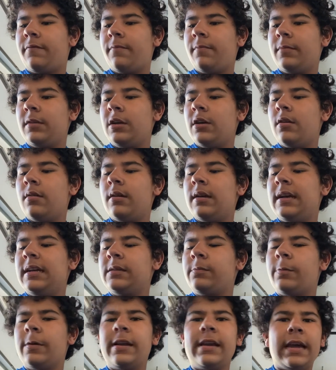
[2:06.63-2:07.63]
It's
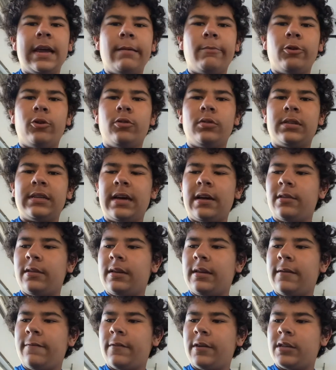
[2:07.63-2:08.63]
pretty able to tell the
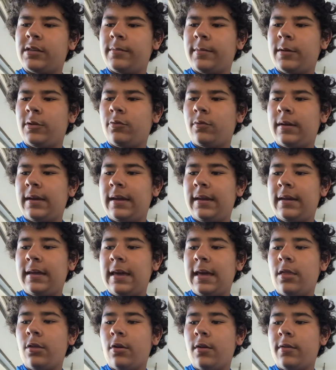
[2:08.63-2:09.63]
difference between
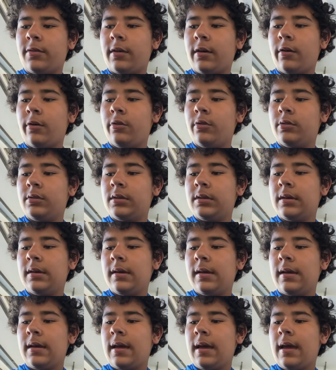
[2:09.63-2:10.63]
either of those
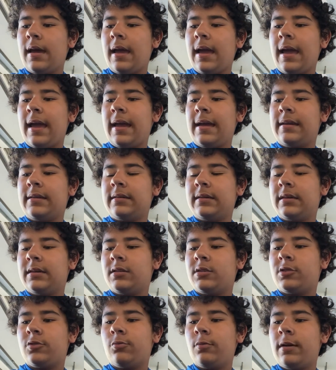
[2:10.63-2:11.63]
and a
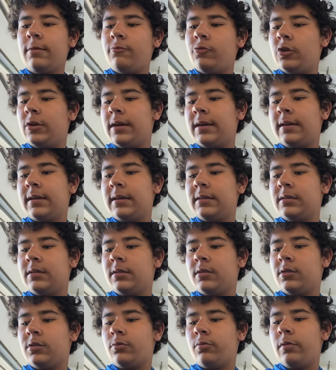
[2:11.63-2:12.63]
swim jig, because of the
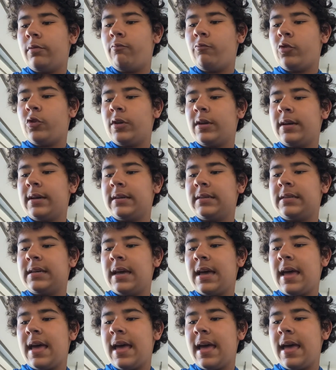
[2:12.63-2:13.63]
swim jig's
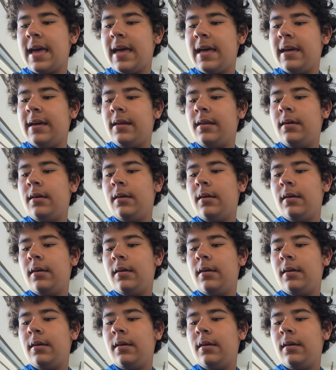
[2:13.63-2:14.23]
head.